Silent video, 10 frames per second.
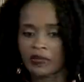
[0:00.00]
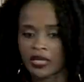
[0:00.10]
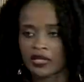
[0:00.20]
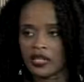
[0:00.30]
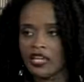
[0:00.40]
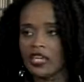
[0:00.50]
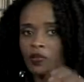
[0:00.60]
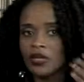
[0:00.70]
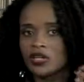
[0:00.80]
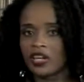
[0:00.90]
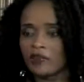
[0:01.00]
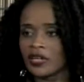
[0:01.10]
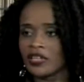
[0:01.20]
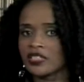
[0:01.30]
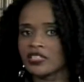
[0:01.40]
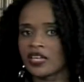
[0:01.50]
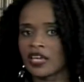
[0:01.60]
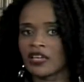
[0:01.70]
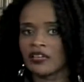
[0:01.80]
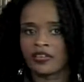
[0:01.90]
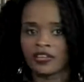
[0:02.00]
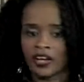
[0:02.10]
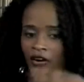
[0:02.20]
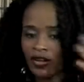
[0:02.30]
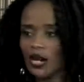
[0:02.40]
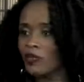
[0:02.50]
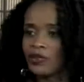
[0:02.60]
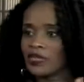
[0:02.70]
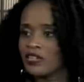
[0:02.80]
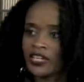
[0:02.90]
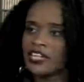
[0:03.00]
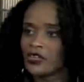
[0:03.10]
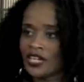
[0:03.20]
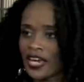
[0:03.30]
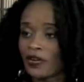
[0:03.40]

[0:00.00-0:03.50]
in and they want to come in and say, all right, I want to be here now.